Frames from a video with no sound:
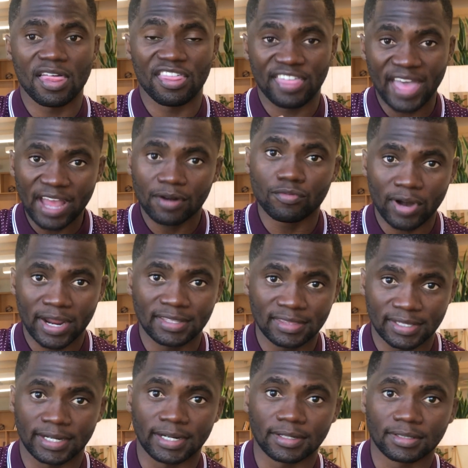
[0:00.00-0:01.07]
That right
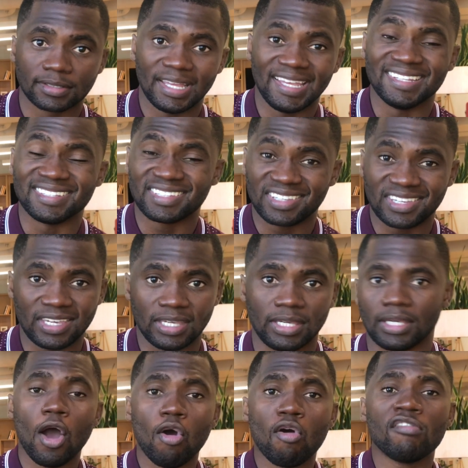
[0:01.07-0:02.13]
there is key.
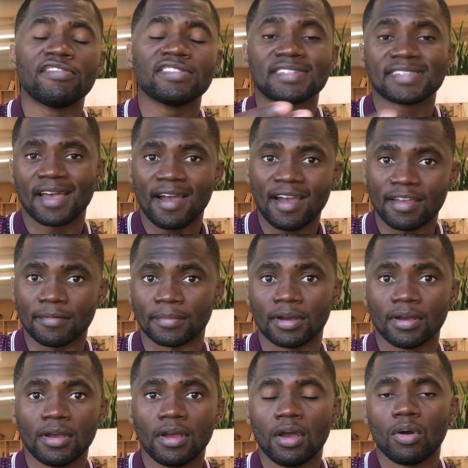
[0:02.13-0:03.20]
Over time,
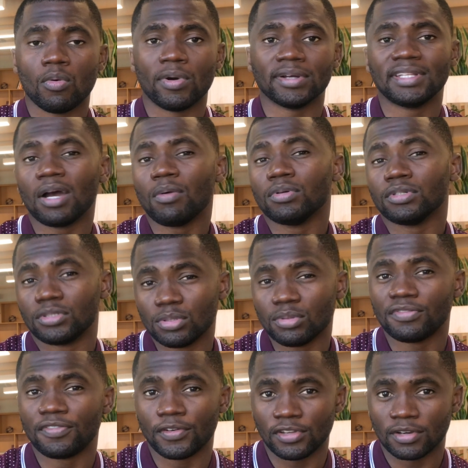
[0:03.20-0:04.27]
what that will do
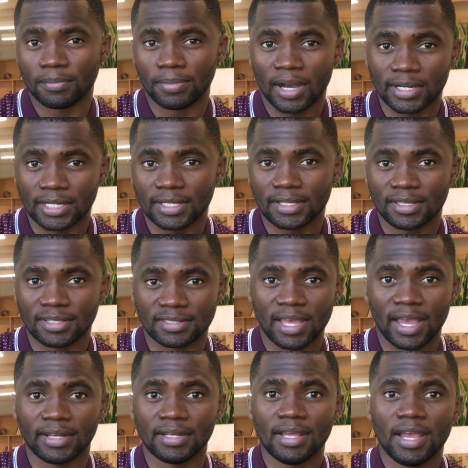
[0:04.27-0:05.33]
for your body is that
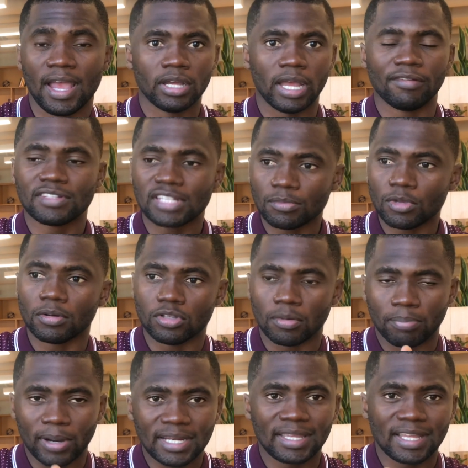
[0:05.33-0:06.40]
every time your
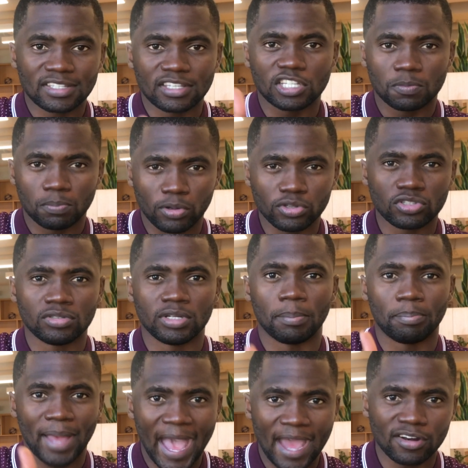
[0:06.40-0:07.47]
body gets exposed to the
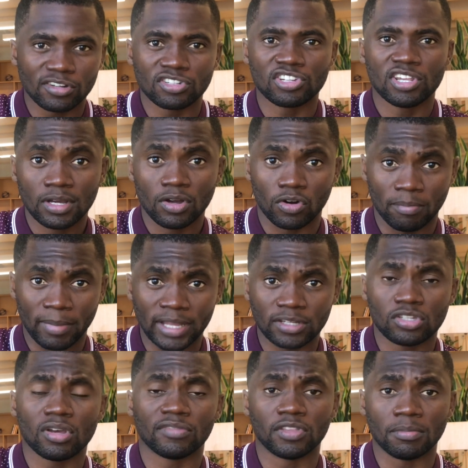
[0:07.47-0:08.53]
patterns, remind
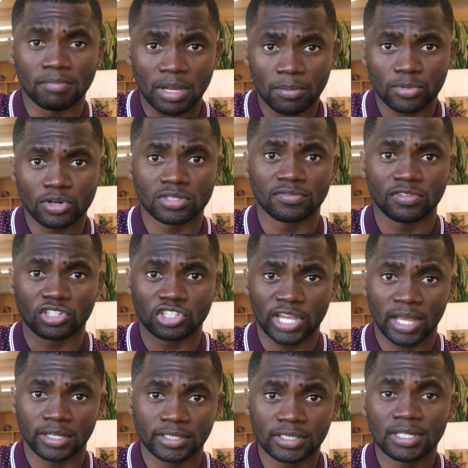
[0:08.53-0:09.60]
you of the memories of your
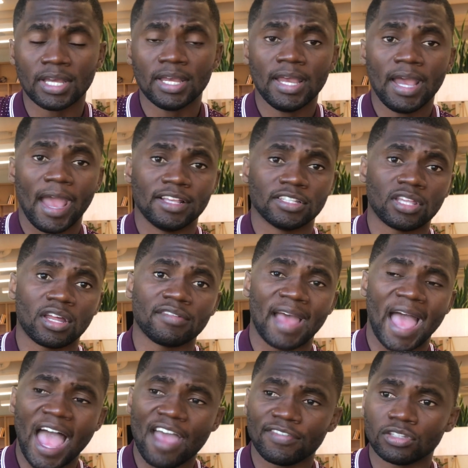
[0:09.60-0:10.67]
childhood, instead of
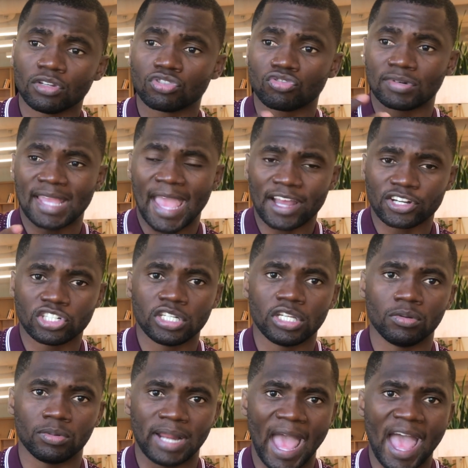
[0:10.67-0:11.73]
having those reactions you
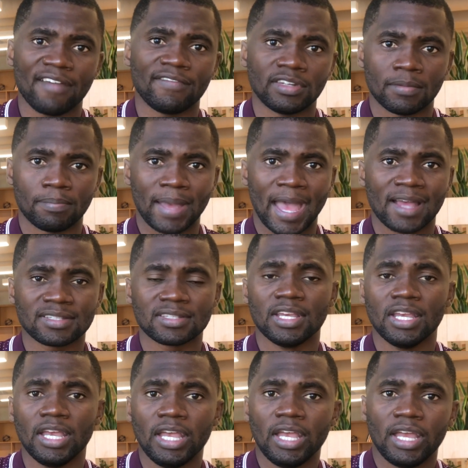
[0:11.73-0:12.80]
would have in the past,
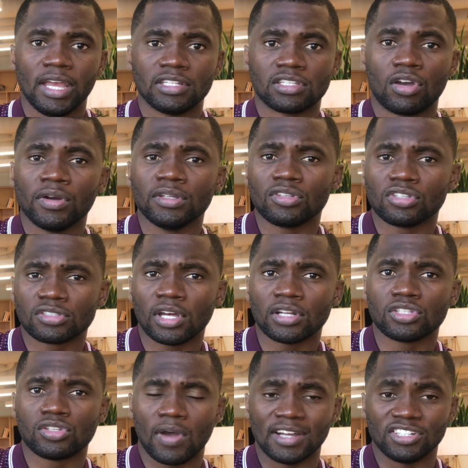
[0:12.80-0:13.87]
it's going to start
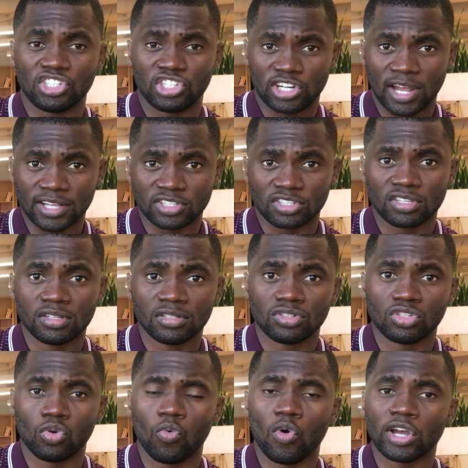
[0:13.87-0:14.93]
to adjust
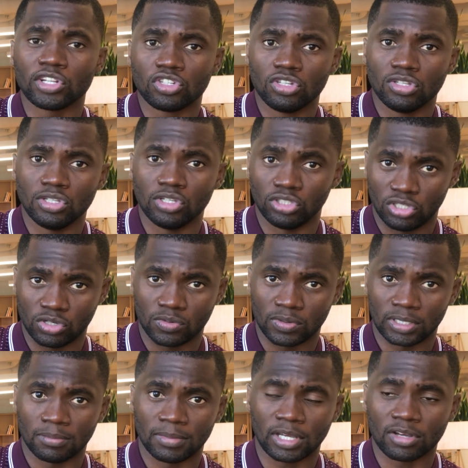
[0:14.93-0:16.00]
to what you're doing.
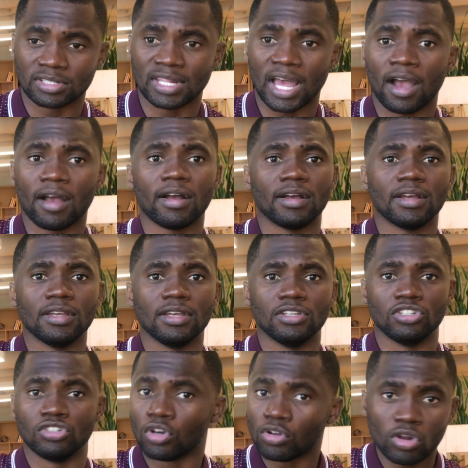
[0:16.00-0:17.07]
Because now,
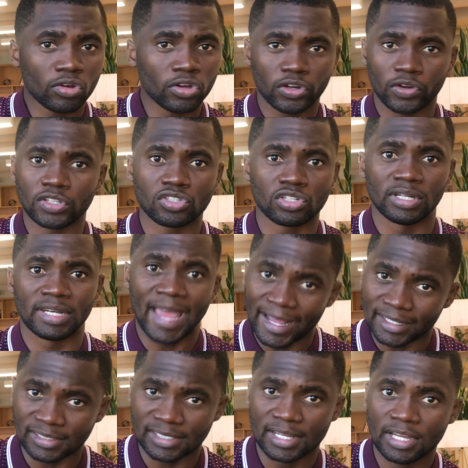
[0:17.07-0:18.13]
you're no longer going to
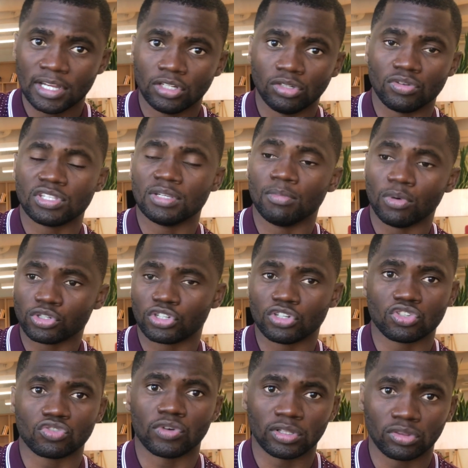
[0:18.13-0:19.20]
let those
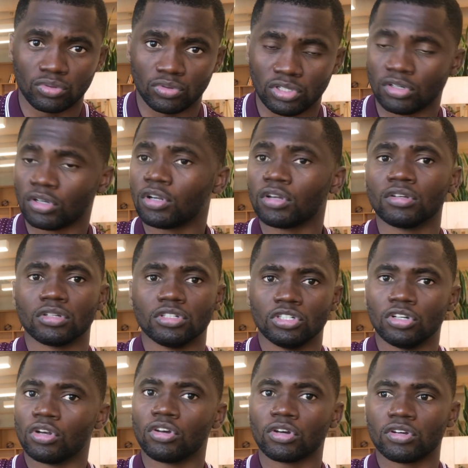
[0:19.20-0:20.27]
emotions run through. You're no
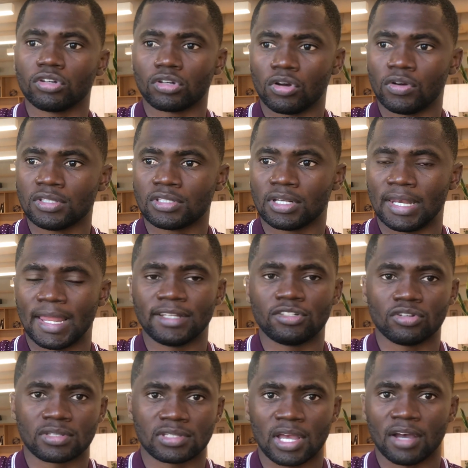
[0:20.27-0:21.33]
longer going to let
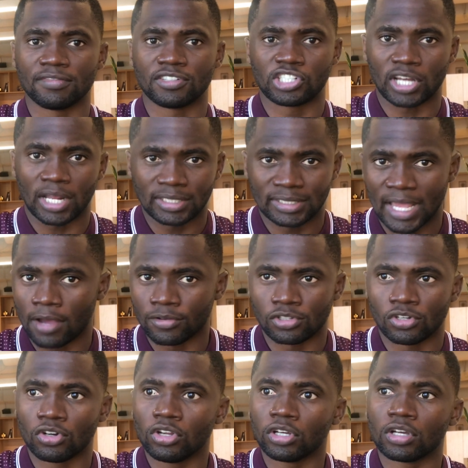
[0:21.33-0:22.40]
yourself shut down. You're
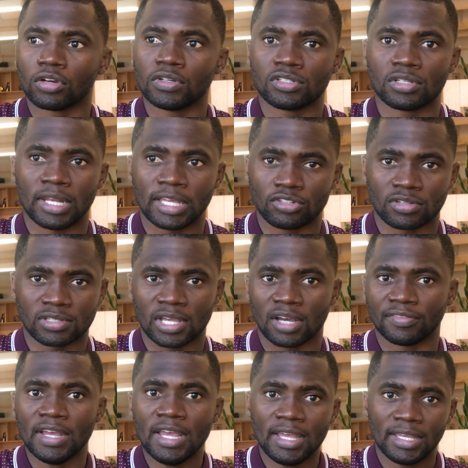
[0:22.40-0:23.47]
no longer going to let yourself
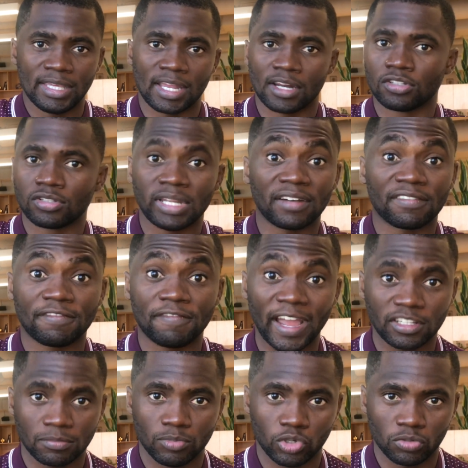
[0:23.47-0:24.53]
get into that fight
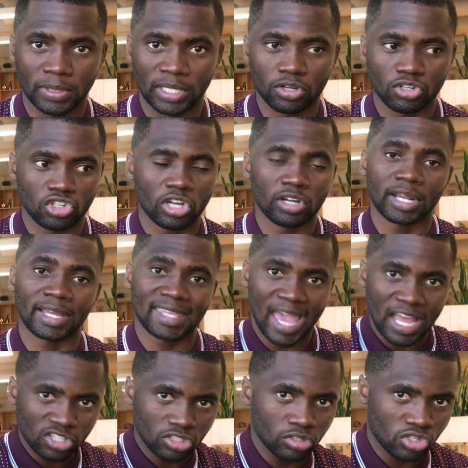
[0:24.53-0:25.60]
mode, because you're going to
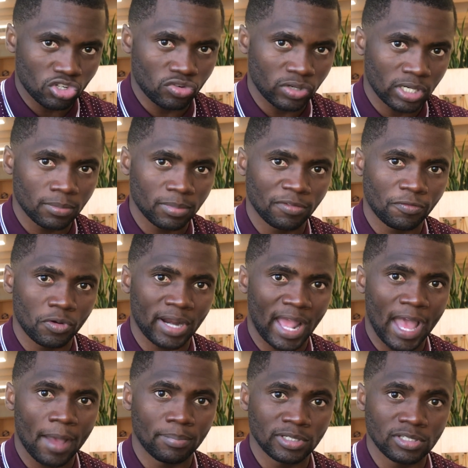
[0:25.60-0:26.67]
catch the trigger before it
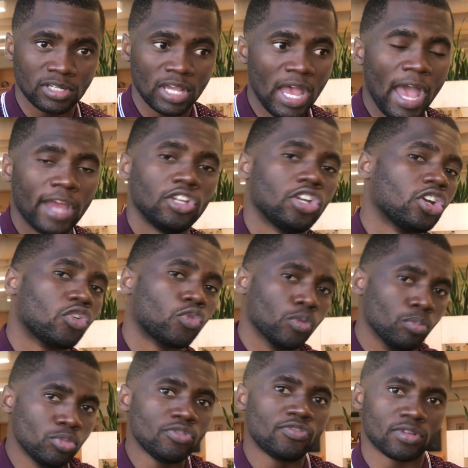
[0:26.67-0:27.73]
happens, and you're going to
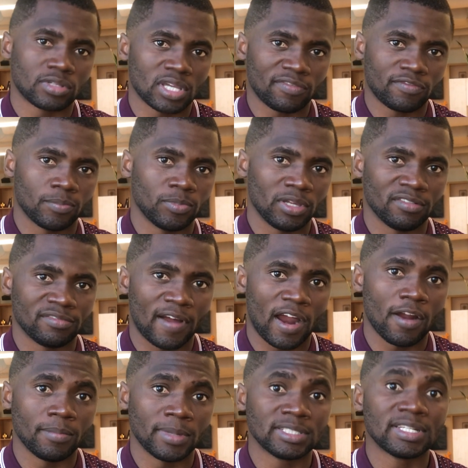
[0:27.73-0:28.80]
remove yourself from the
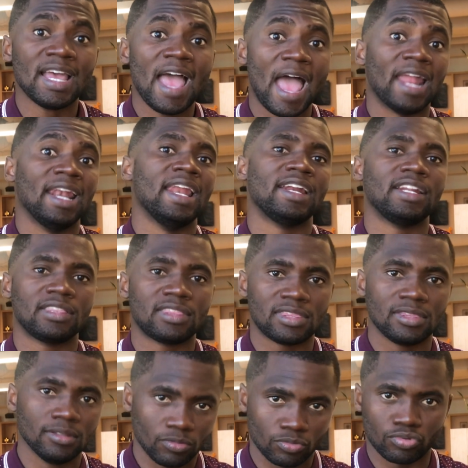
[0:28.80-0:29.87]
environment and let it
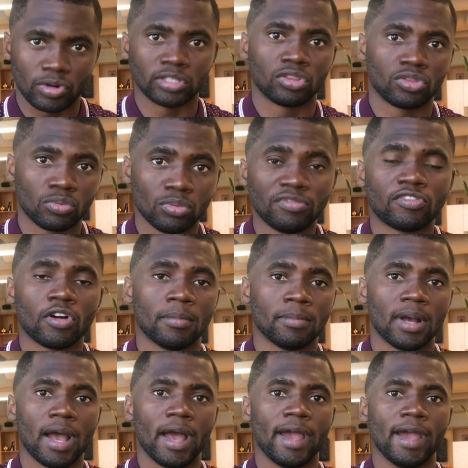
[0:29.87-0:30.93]
run through from
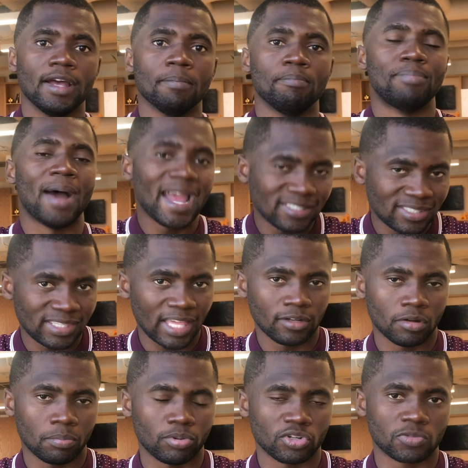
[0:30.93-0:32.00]
a bystander
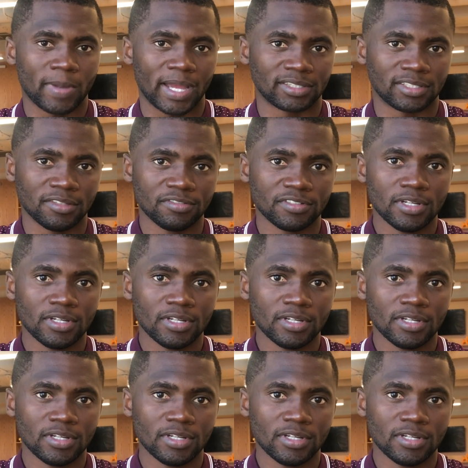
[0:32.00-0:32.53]
perspective,